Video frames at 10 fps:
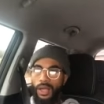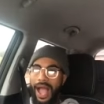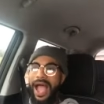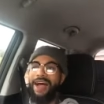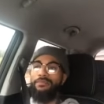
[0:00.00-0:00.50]

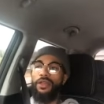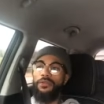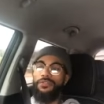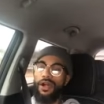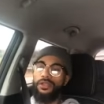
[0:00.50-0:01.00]
I have
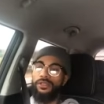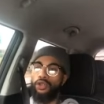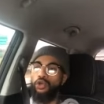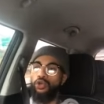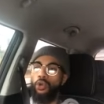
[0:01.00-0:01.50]
motherfuckers
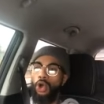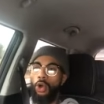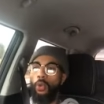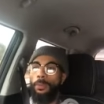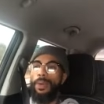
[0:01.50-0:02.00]
who
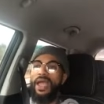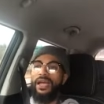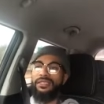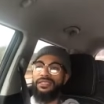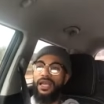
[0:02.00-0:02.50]
would pay
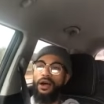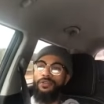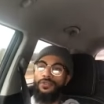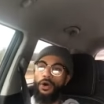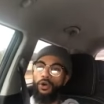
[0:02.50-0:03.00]
a cell
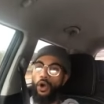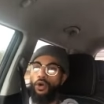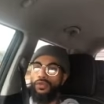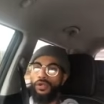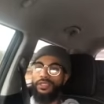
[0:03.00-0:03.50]
phone
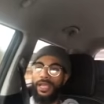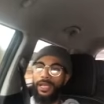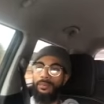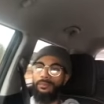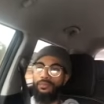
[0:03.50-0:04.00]
over a
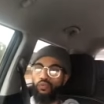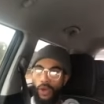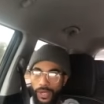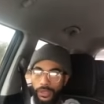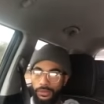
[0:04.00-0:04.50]
damn
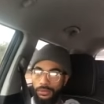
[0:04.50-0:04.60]
rent,